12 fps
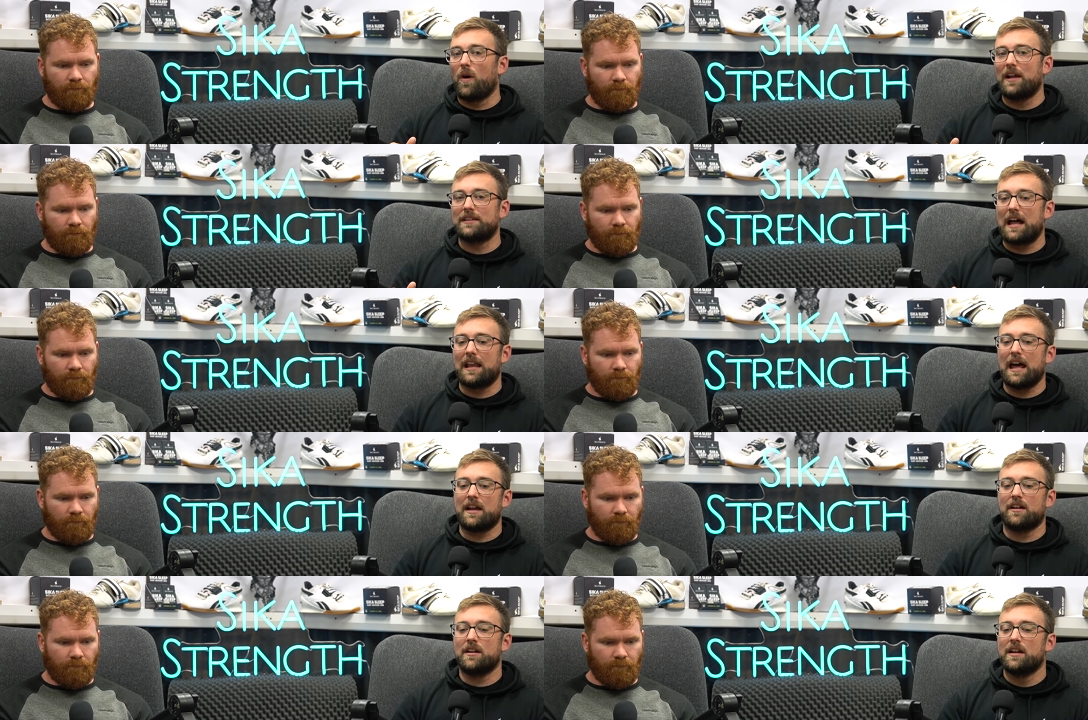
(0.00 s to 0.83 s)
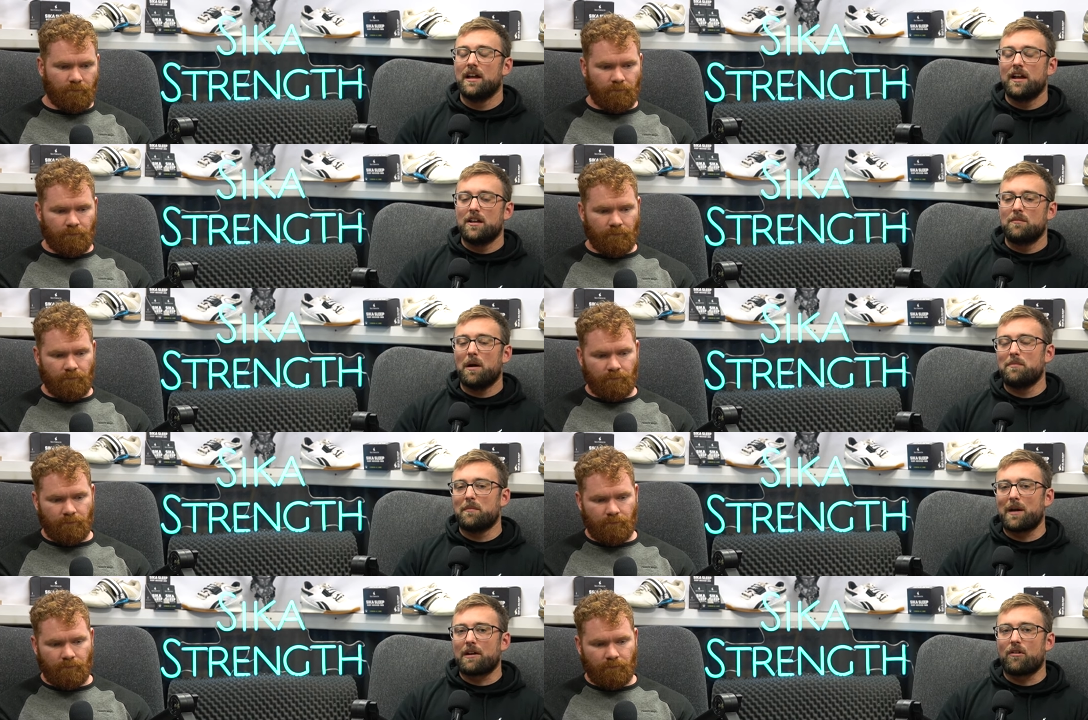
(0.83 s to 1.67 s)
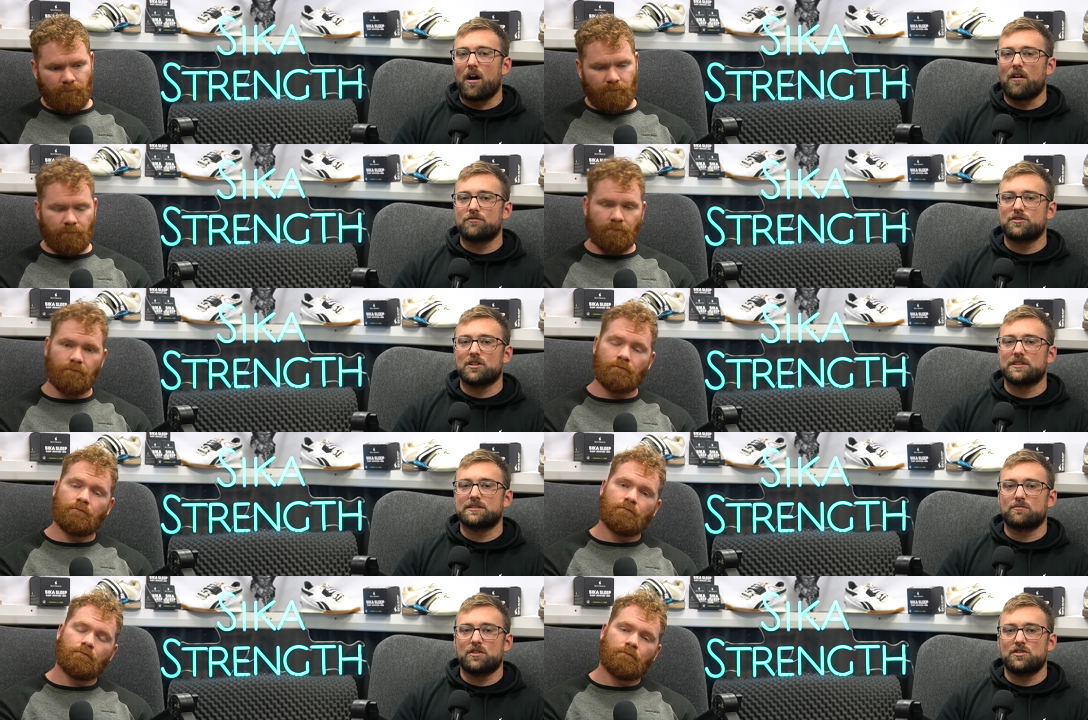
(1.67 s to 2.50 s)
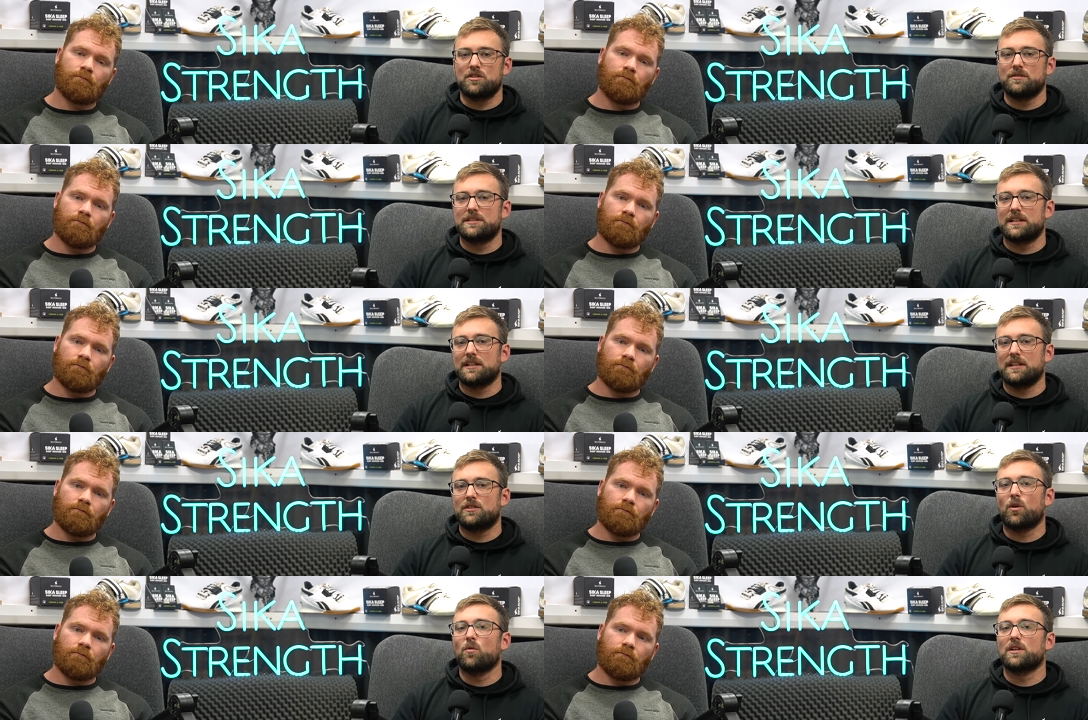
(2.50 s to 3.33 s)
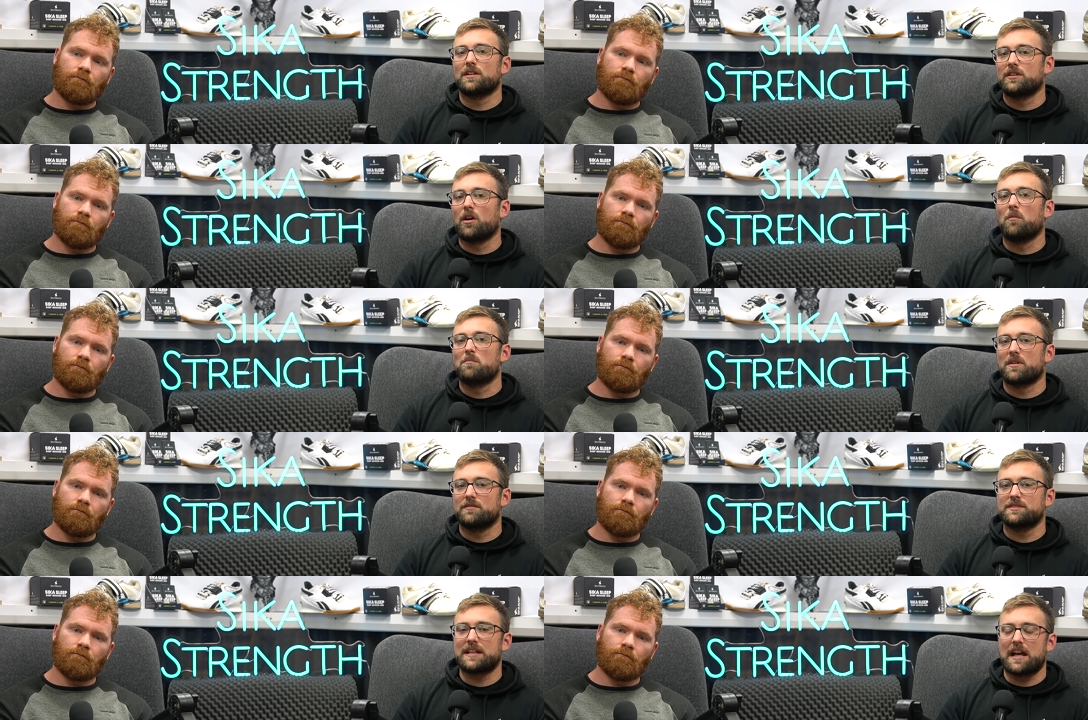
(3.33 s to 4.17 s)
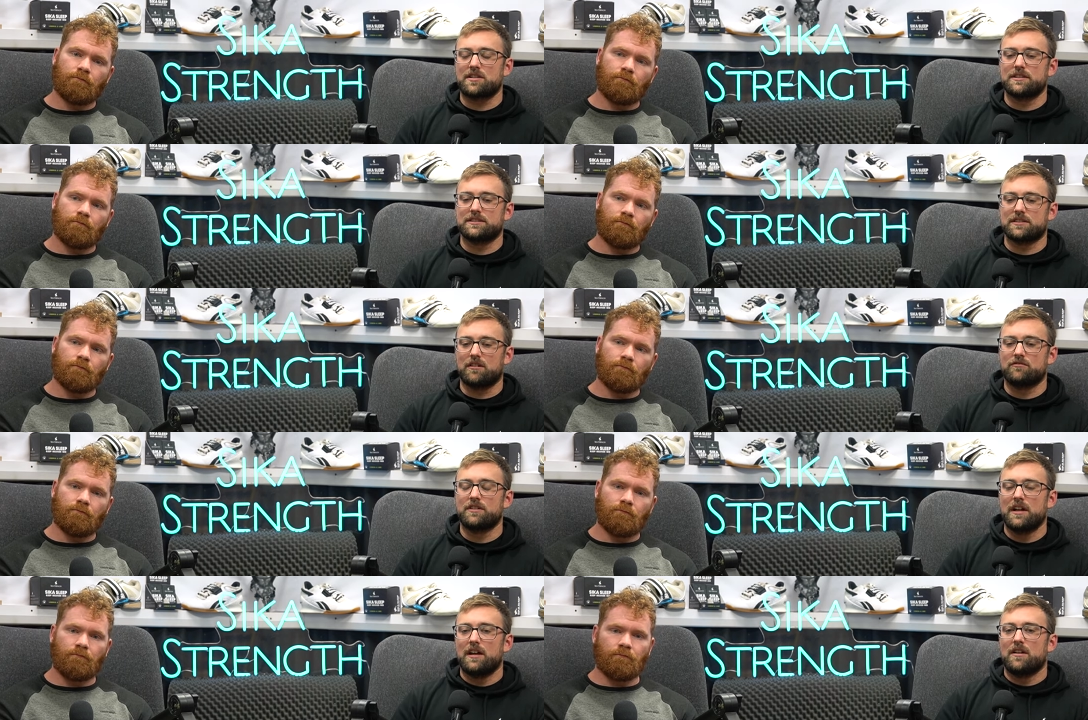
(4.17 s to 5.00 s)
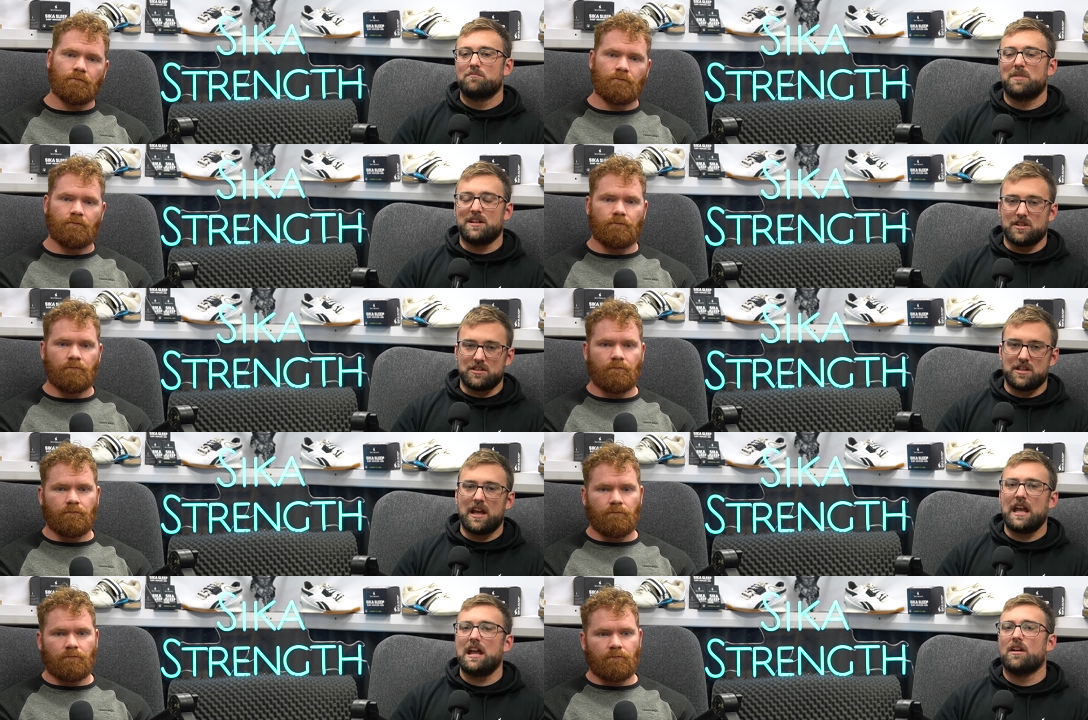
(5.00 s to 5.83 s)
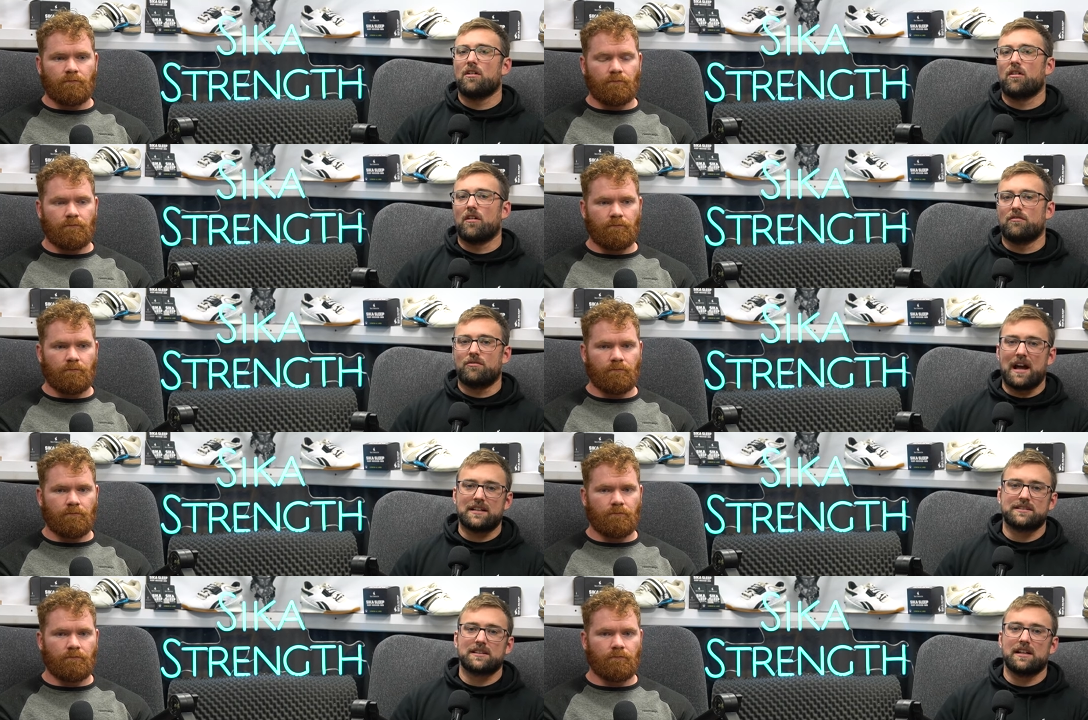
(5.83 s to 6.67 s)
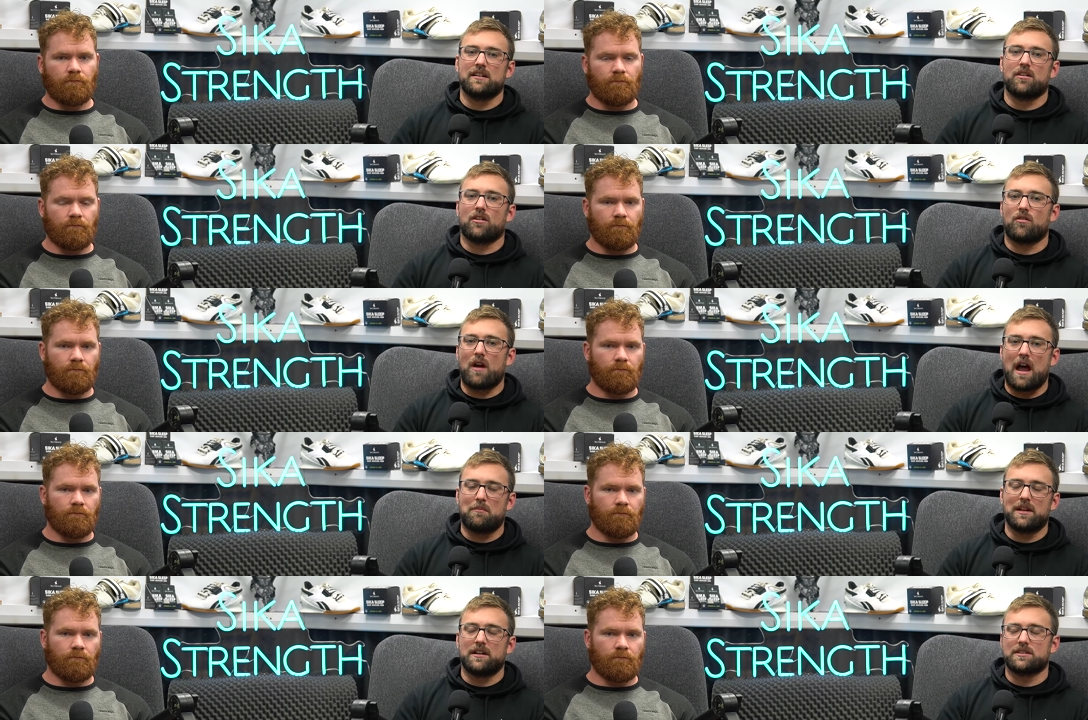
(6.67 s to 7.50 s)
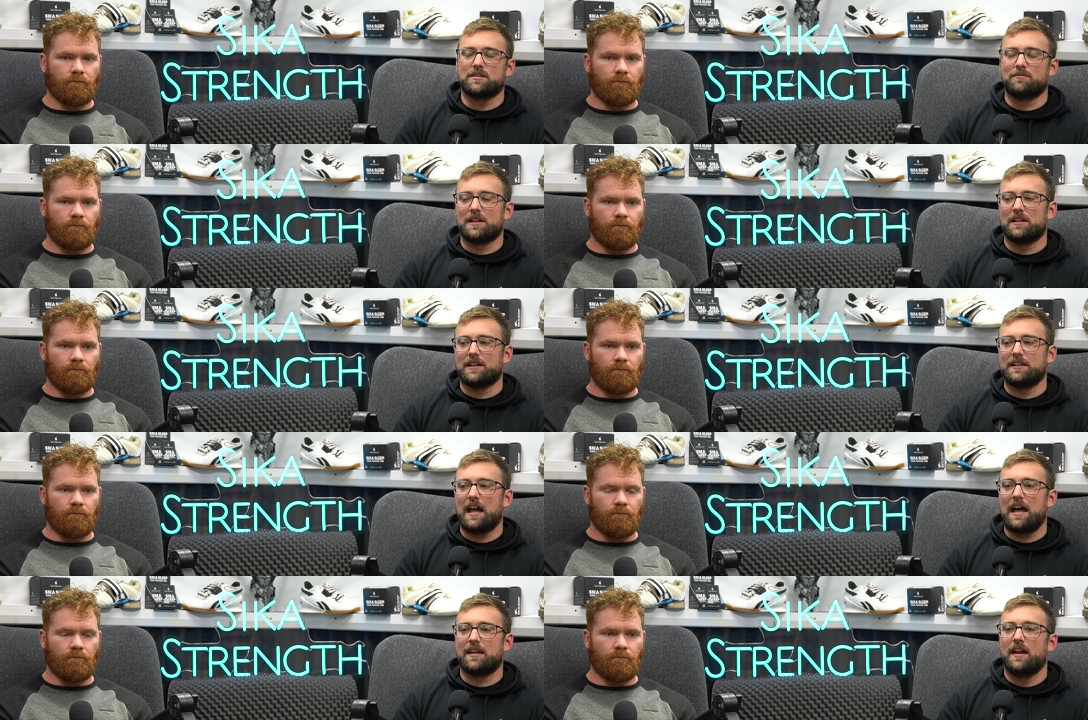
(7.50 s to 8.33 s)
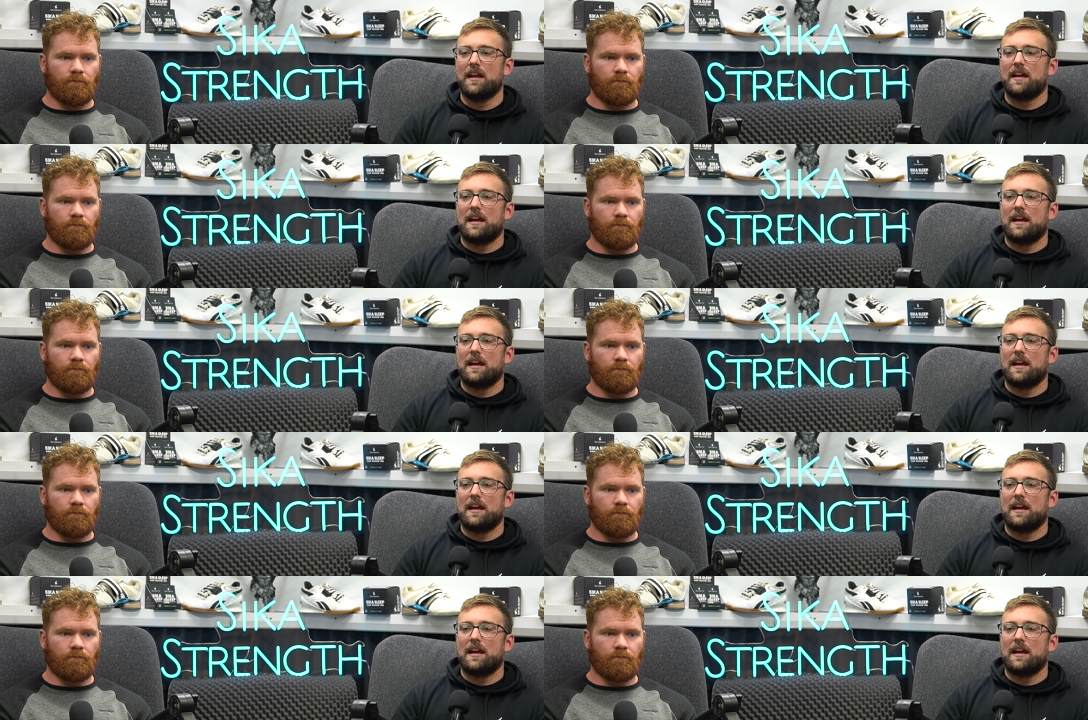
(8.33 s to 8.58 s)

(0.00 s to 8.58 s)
Speaker 1: on that ladder, you might be better off just reducing the total number of sessions of BJJ or of wrestling or grappling or something like that.